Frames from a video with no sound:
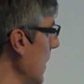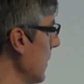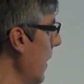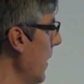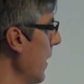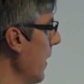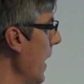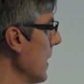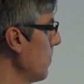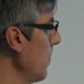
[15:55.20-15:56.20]
data
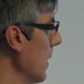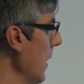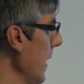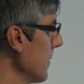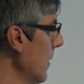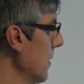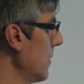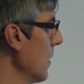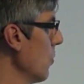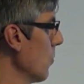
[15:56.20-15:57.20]
has been
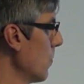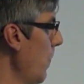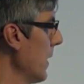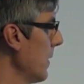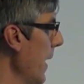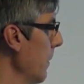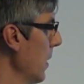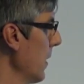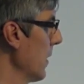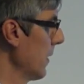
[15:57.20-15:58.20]
licensed and used by
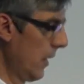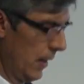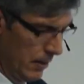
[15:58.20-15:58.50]
Daimler in